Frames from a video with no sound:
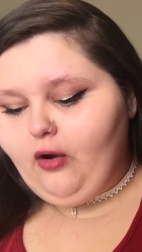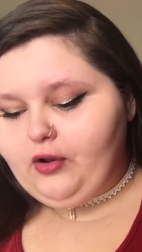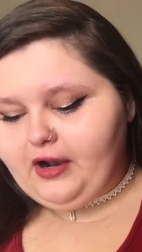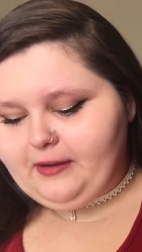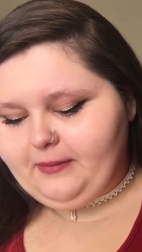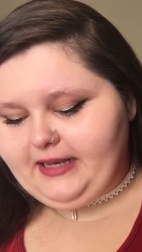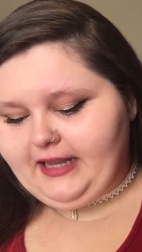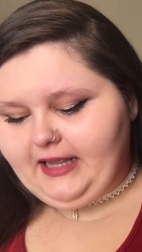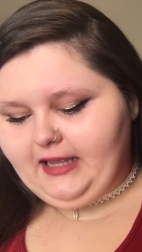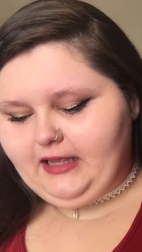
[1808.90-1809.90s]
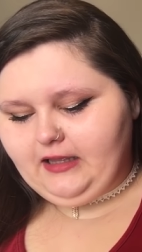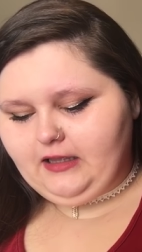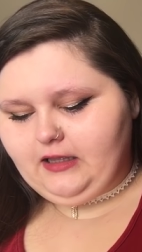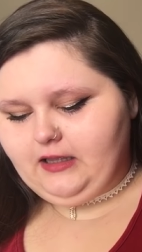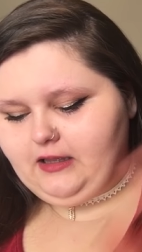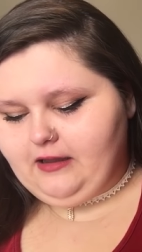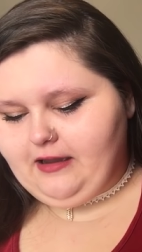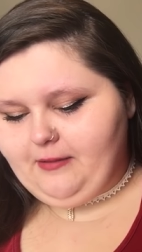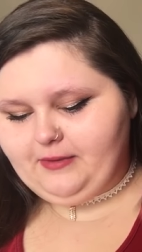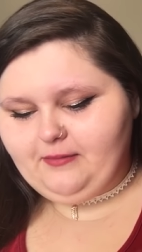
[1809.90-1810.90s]
Hold on a minute.
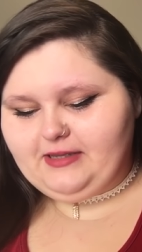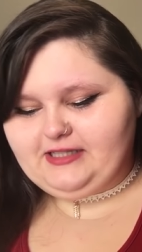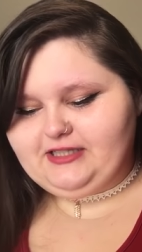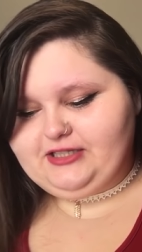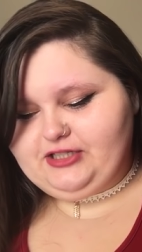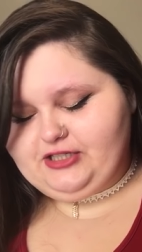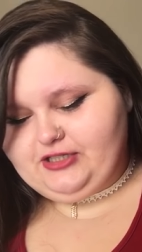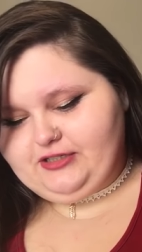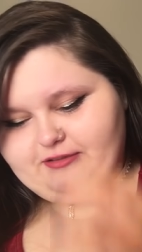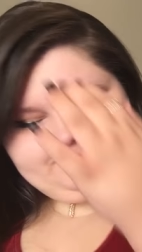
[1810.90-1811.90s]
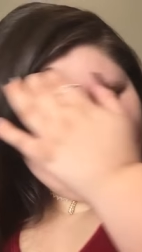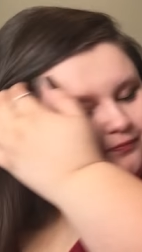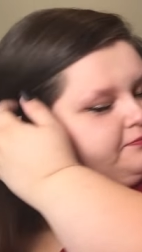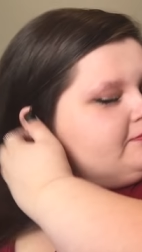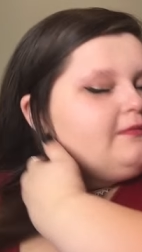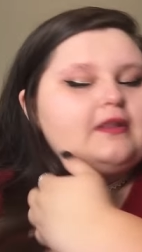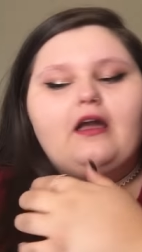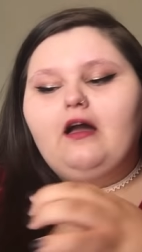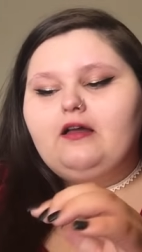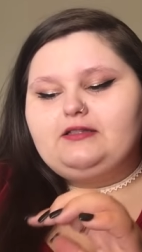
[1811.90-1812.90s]
I'm gonna message
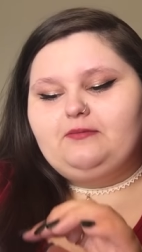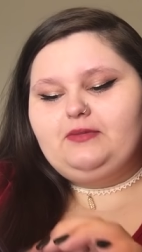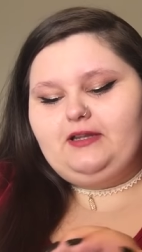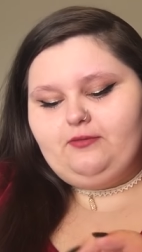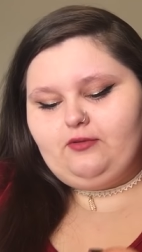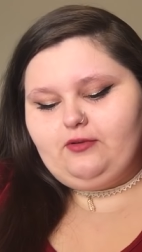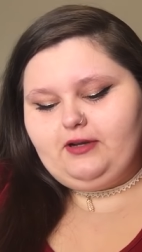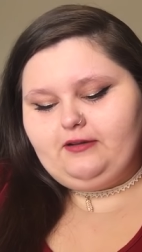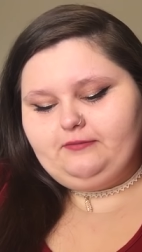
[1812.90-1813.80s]
somebody real quick.